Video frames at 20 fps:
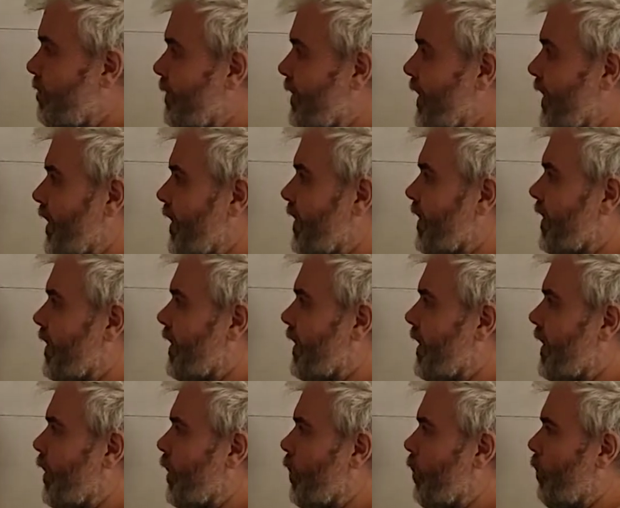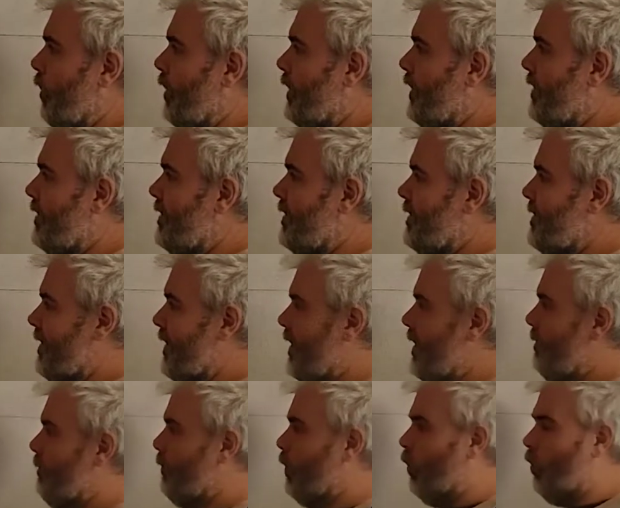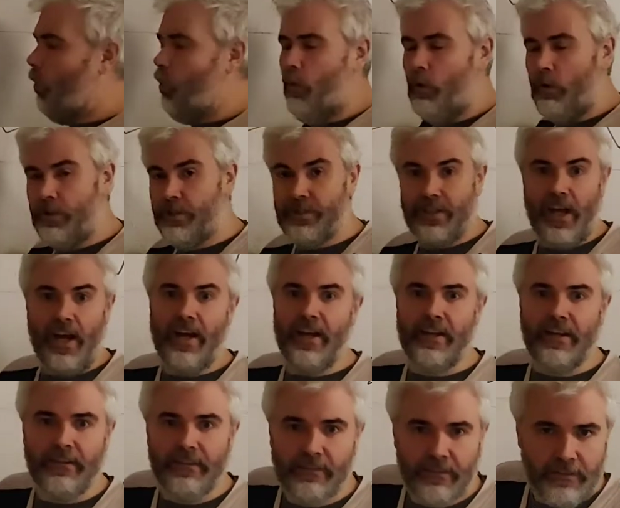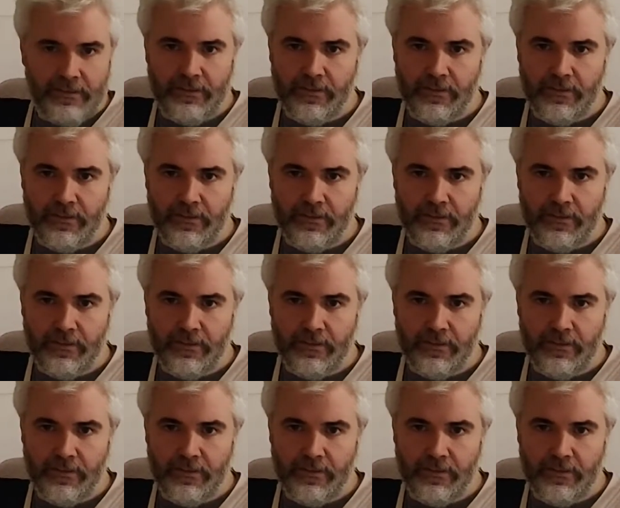you'll be like, well, this is or sine